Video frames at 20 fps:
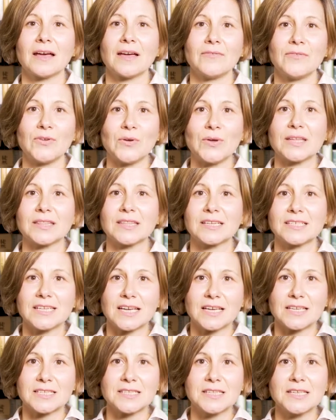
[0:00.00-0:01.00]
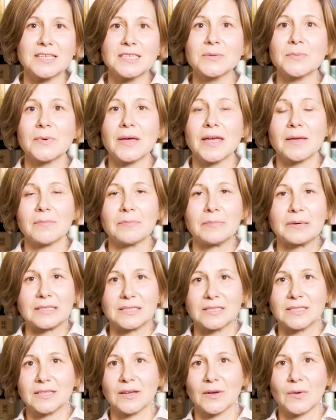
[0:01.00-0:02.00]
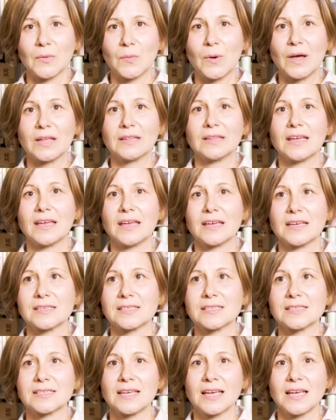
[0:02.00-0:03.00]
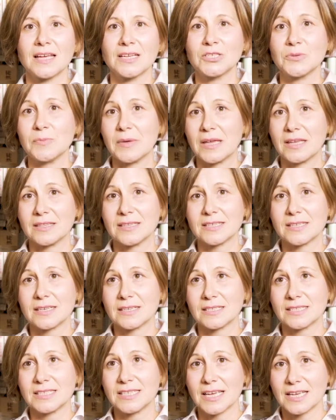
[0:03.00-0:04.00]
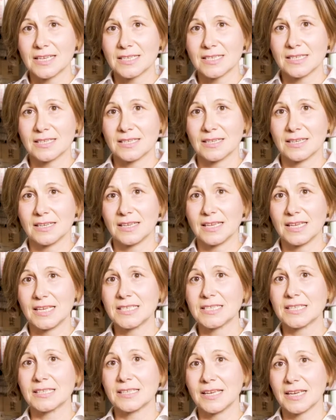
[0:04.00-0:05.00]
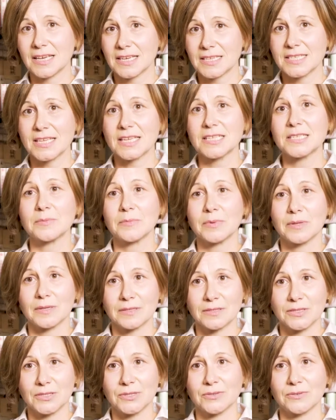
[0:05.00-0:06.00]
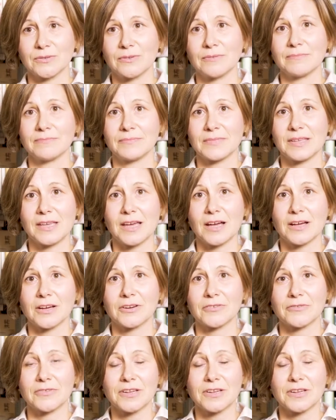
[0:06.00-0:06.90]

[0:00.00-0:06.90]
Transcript: viewing the text this way, but one is to make the text easily accessible to younger